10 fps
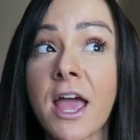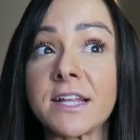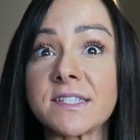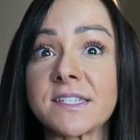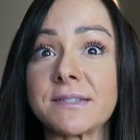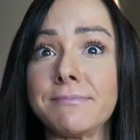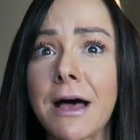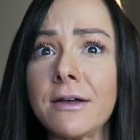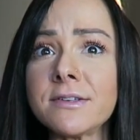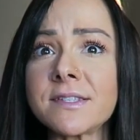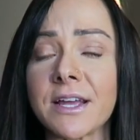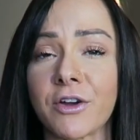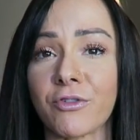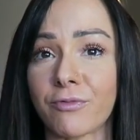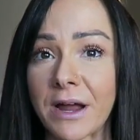It smells
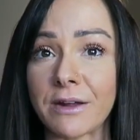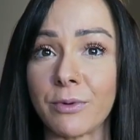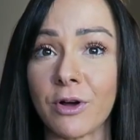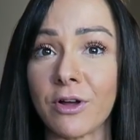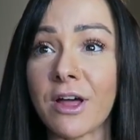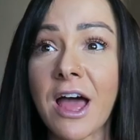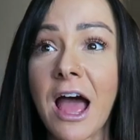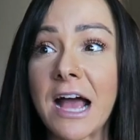incredible.